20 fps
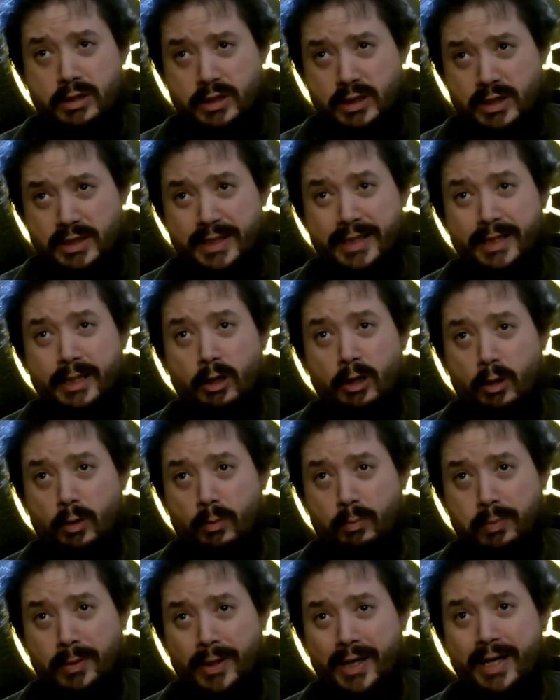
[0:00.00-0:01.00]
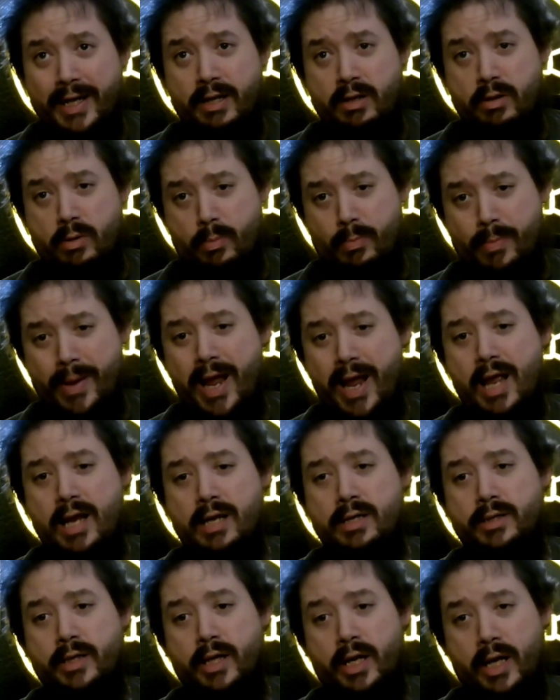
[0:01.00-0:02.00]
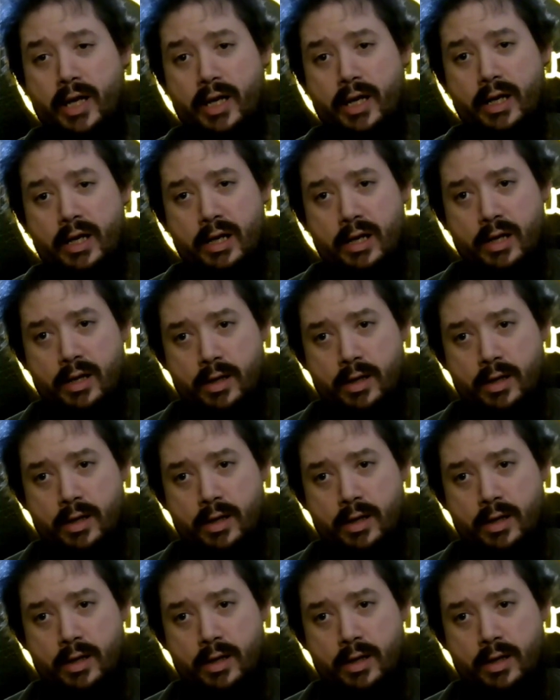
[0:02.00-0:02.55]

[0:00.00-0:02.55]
to see her play the bad guy